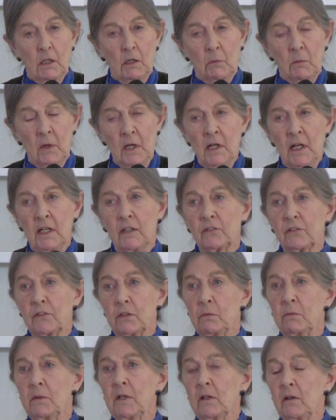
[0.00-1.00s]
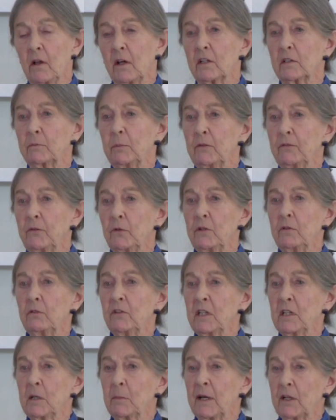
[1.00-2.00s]
One has to realize, before you
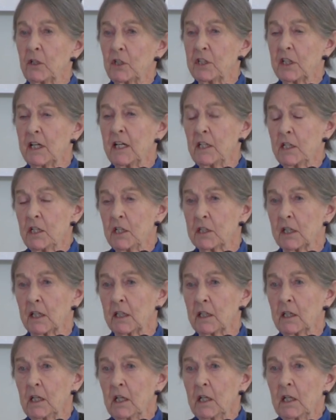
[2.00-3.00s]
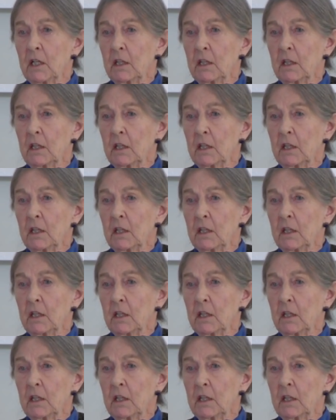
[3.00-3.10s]
think about changing,